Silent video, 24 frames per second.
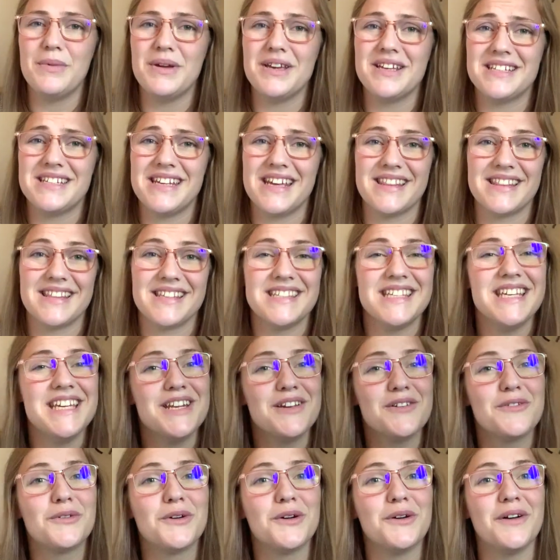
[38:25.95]
we could take the
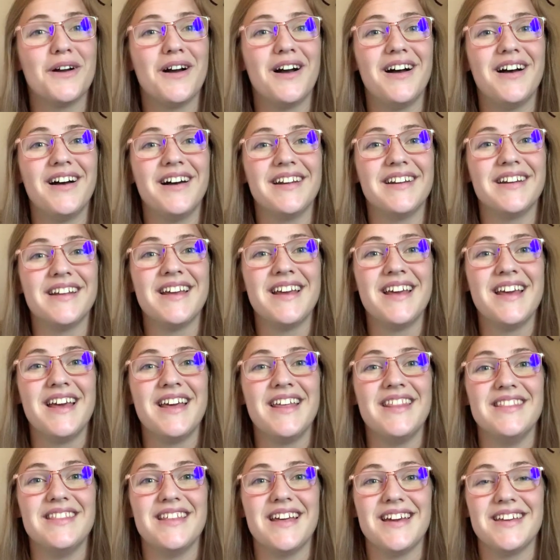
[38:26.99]
scenic route on
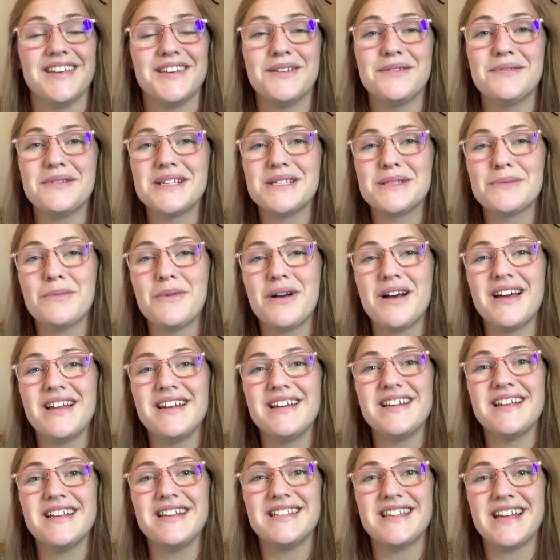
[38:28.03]
the US 1
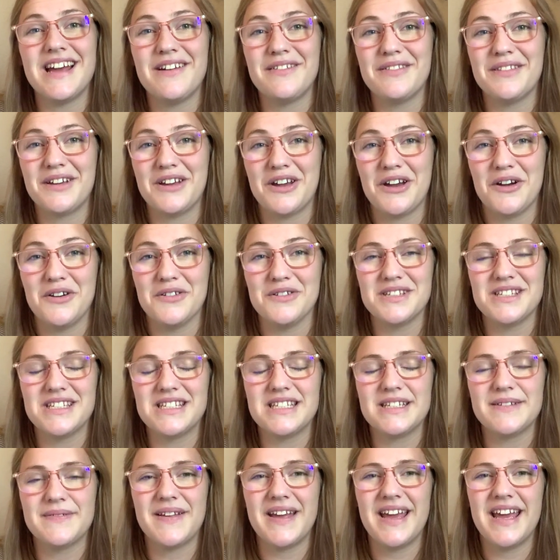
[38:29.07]
down the coast.
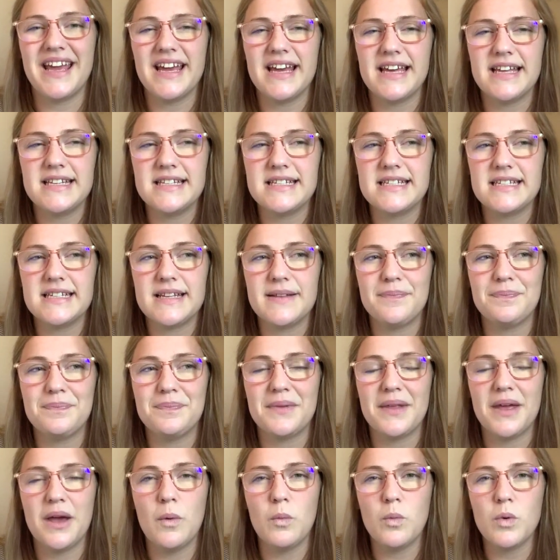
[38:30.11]
And
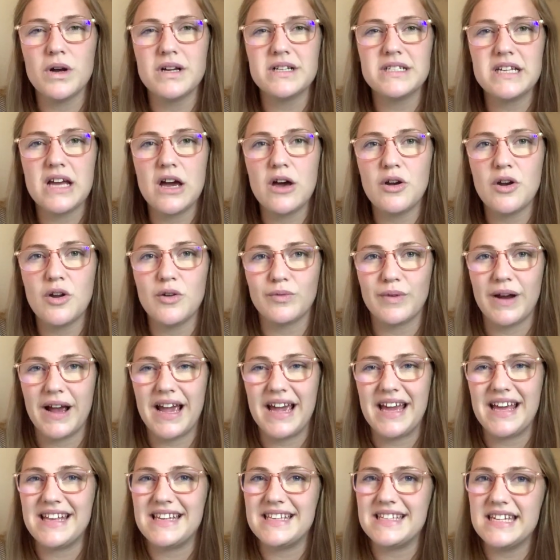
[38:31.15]
it worked out all
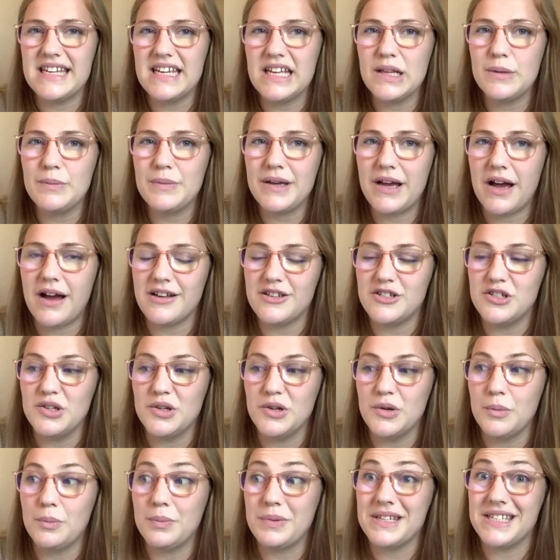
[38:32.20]
right until we got
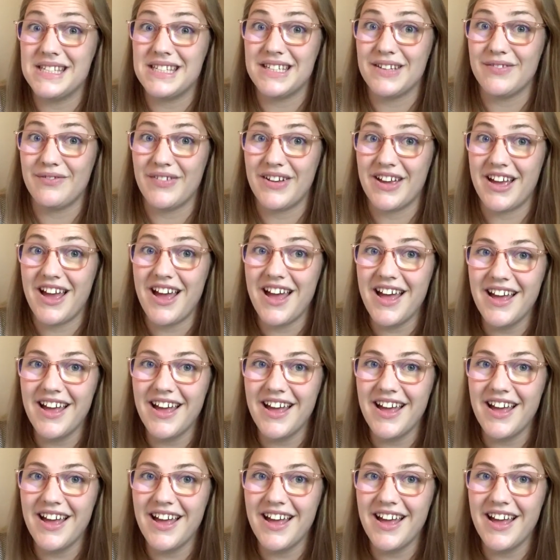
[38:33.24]
to Pacifica,